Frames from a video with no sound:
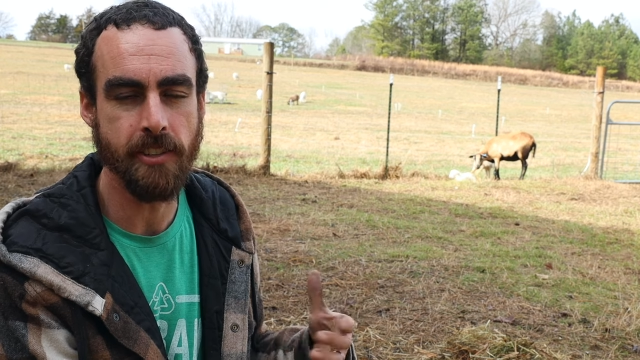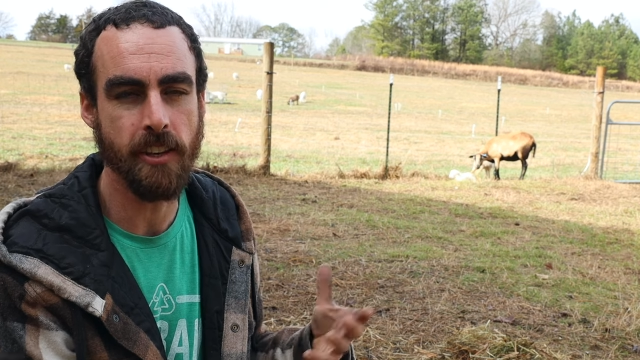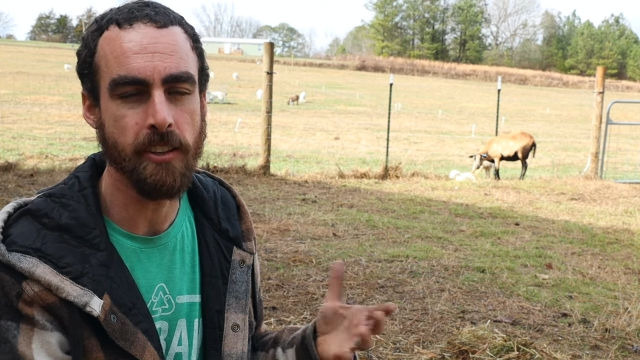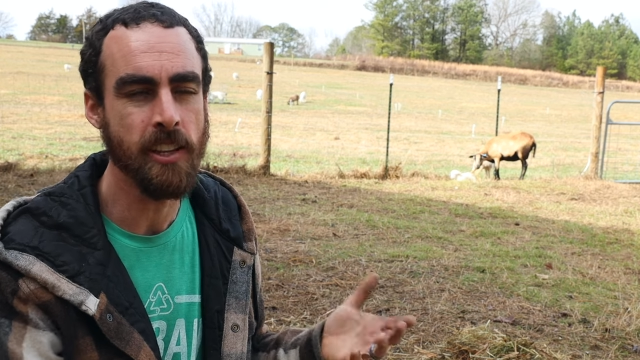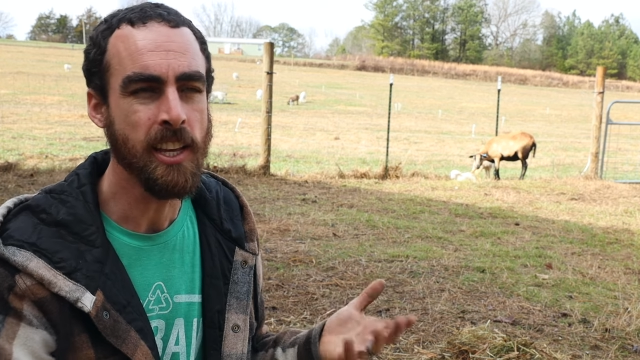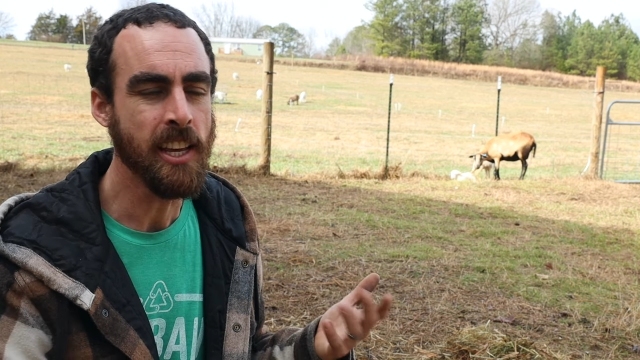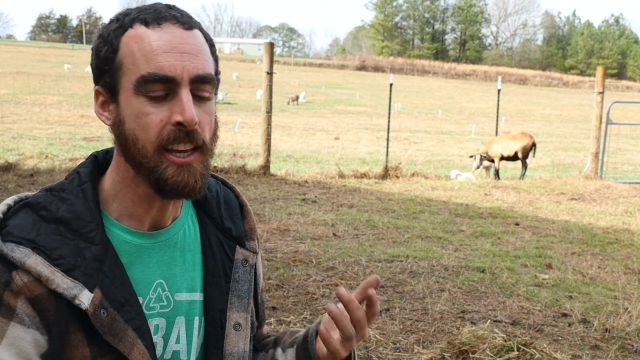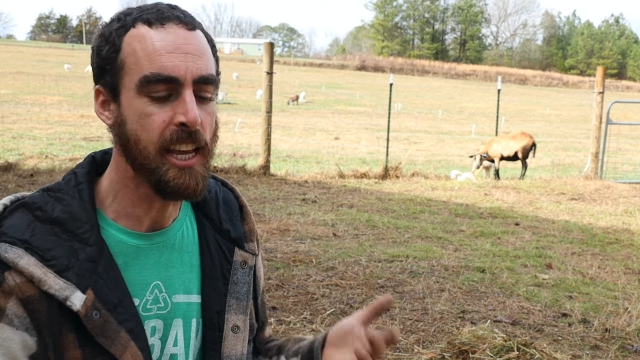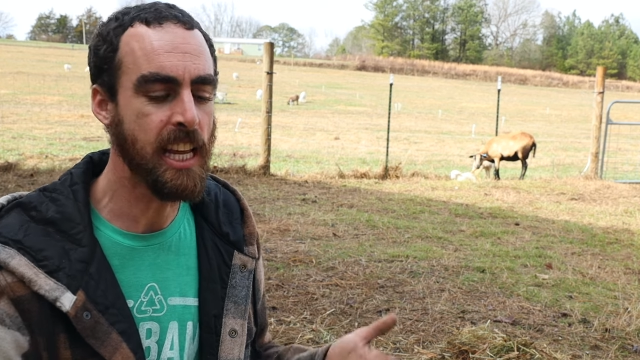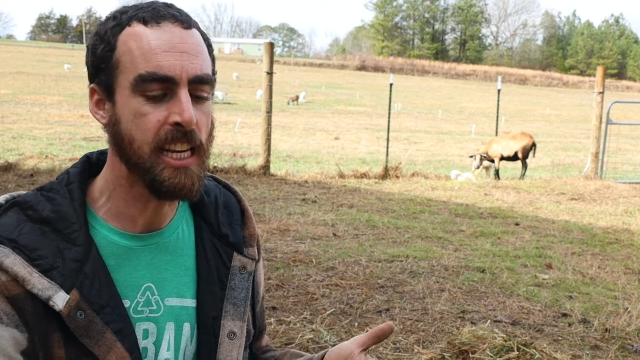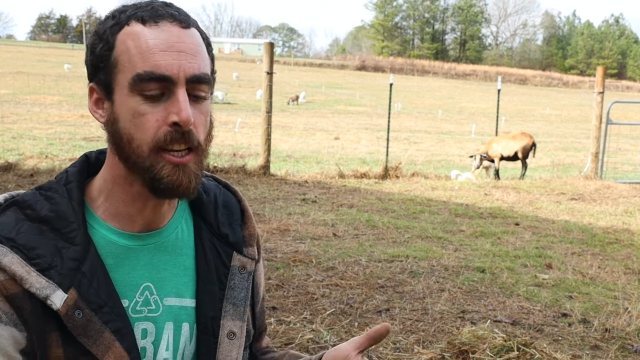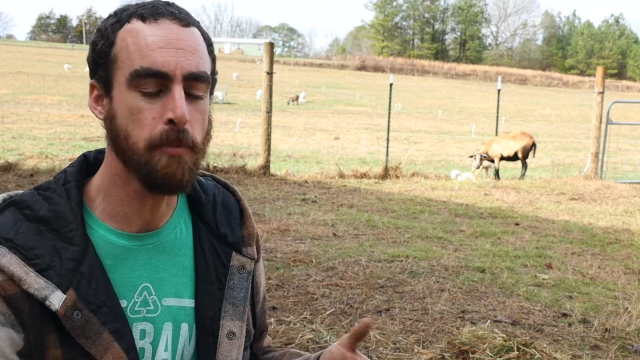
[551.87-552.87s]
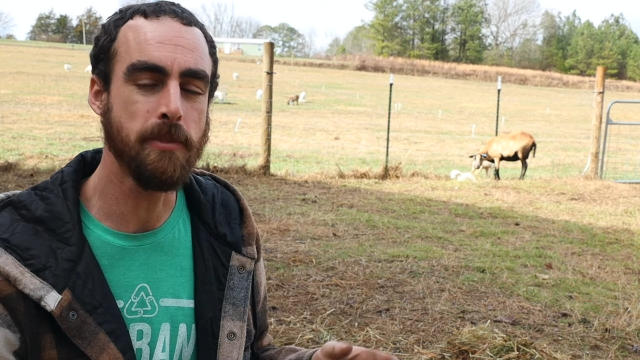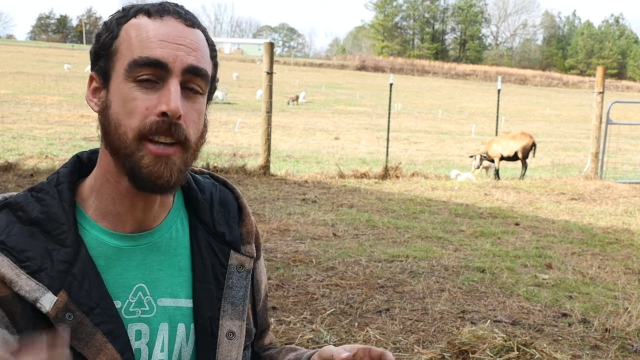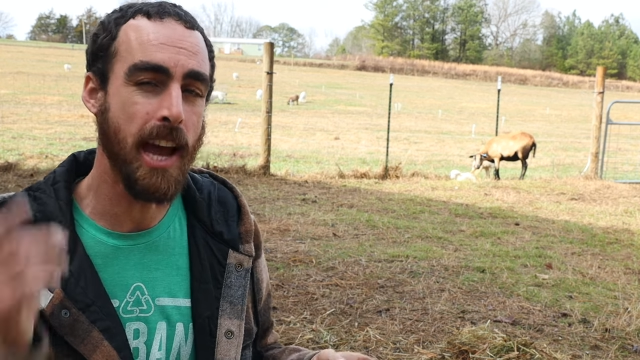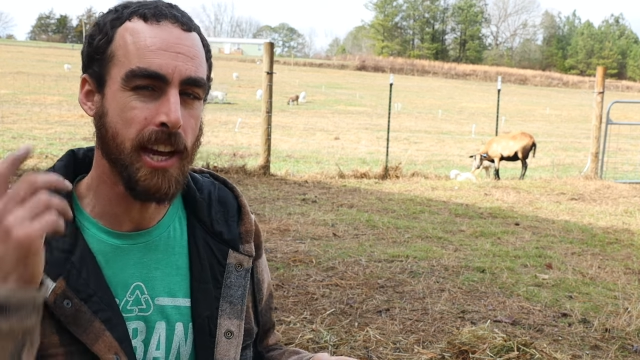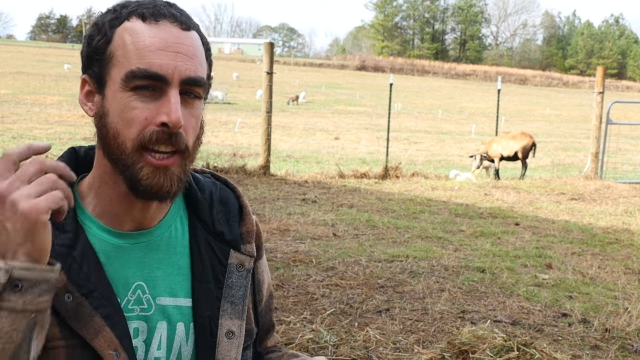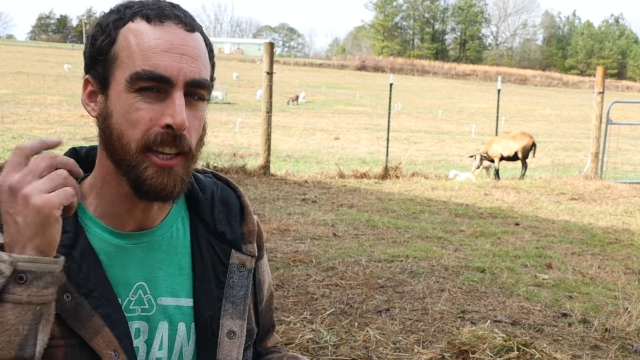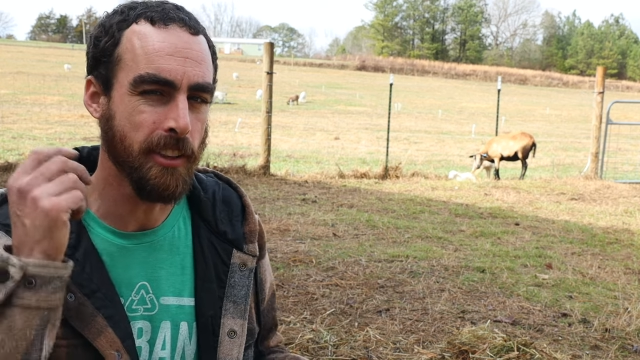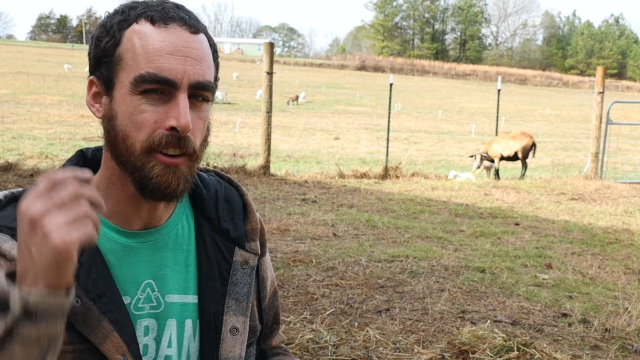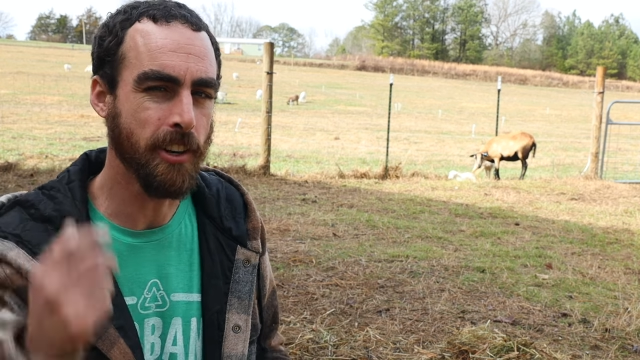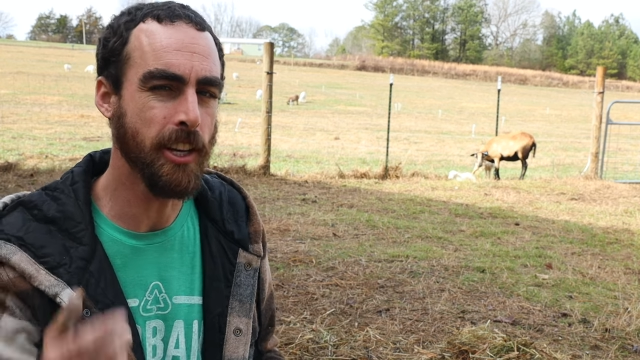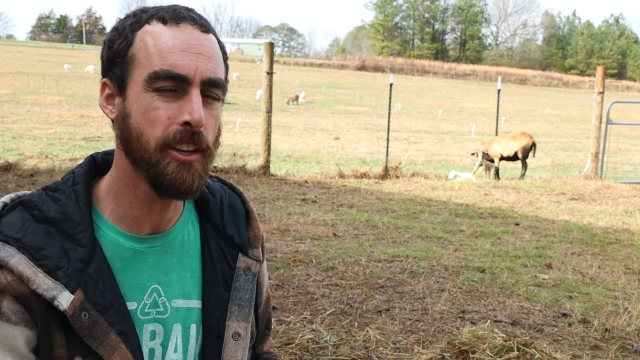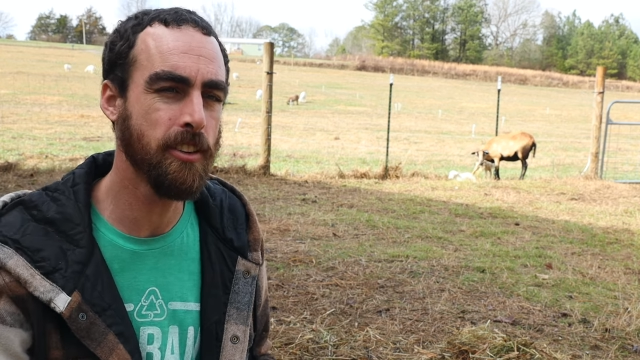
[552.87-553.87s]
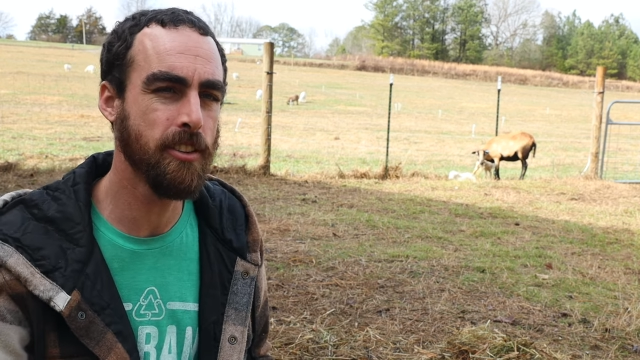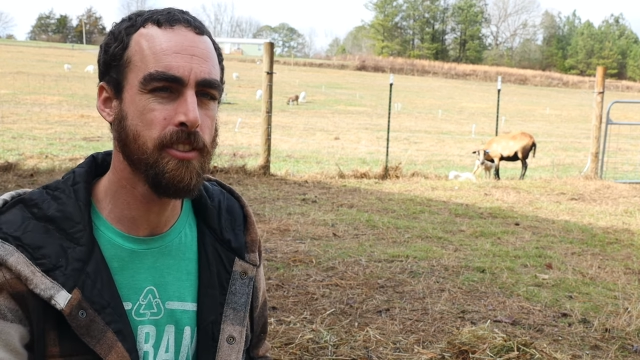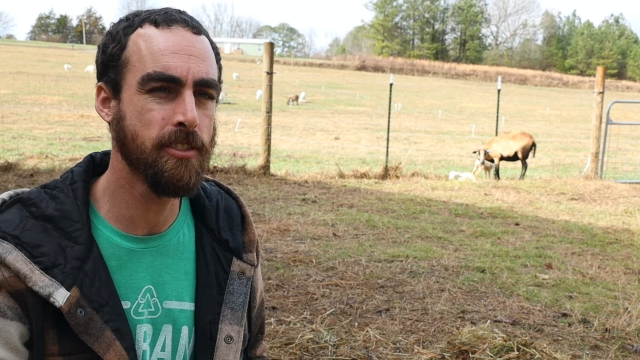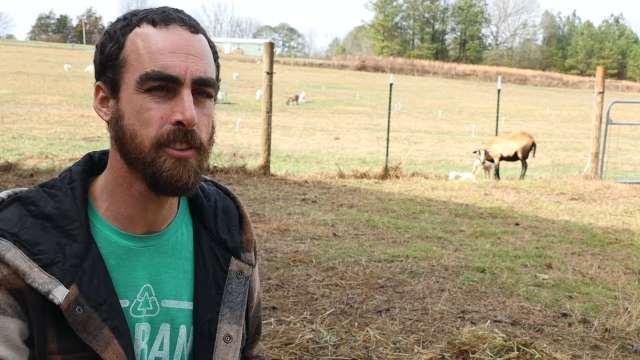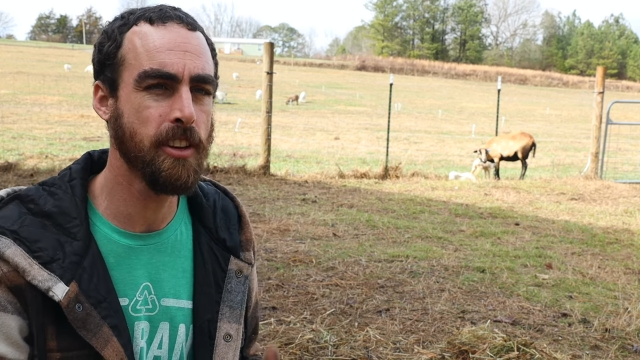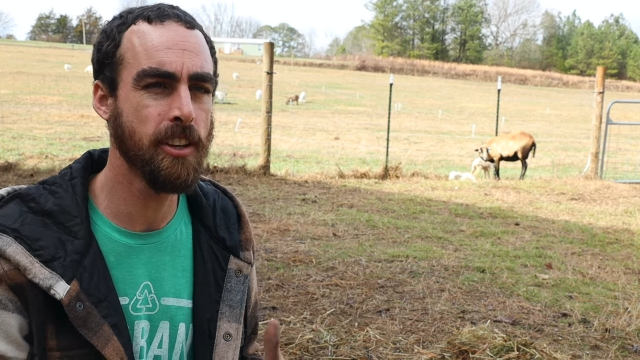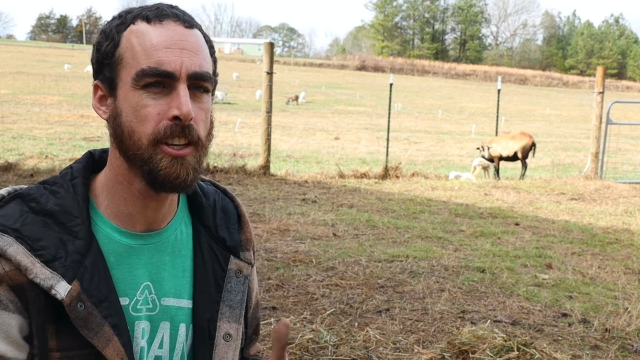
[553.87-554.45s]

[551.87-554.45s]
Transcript: I'll end up tagging their ears.